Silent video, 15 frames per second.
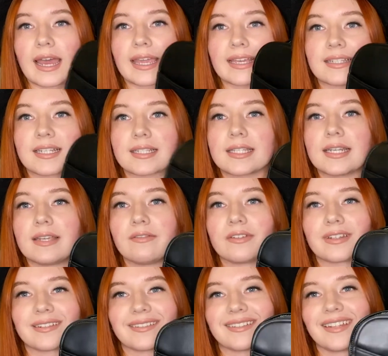It doesn't
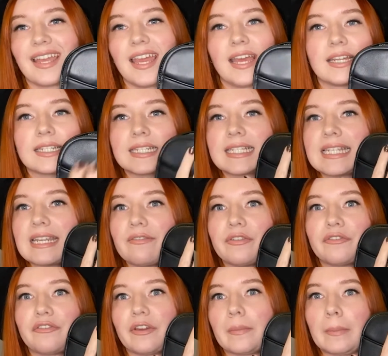even
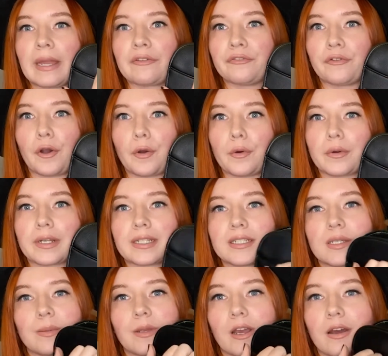fit my phone, to
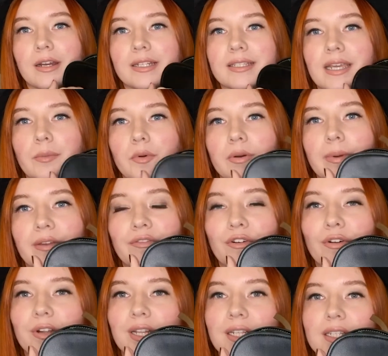be honest. I put my phone
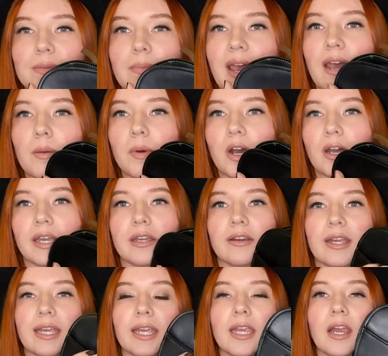in this back pocket right
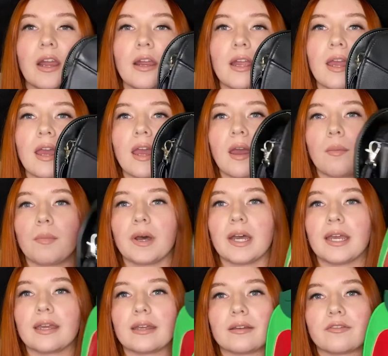here,
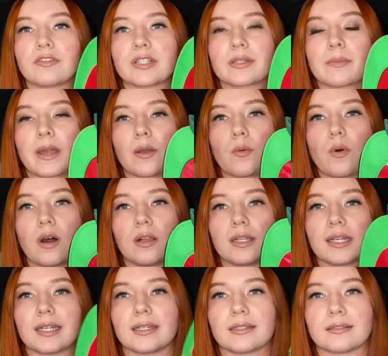but it fits my
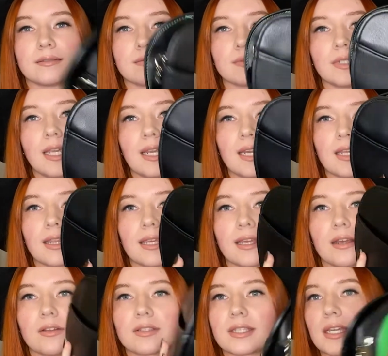wallet and anything
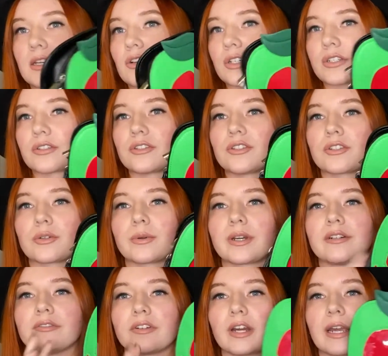else like crystals or
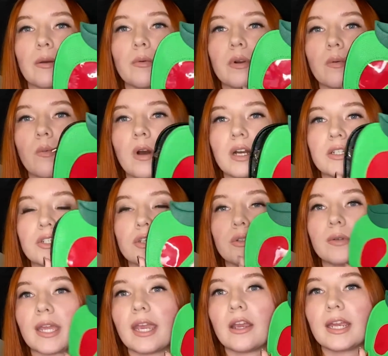whatever I would want to
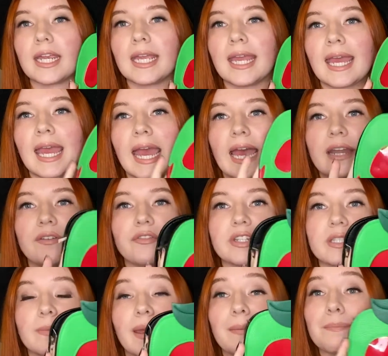carry. And it
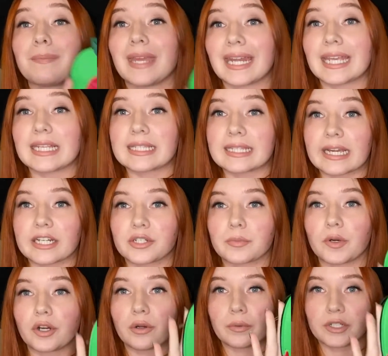fits my mini
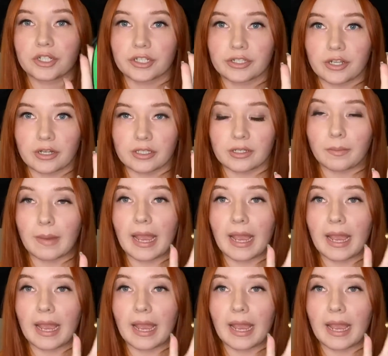sketchbook, which is awesome.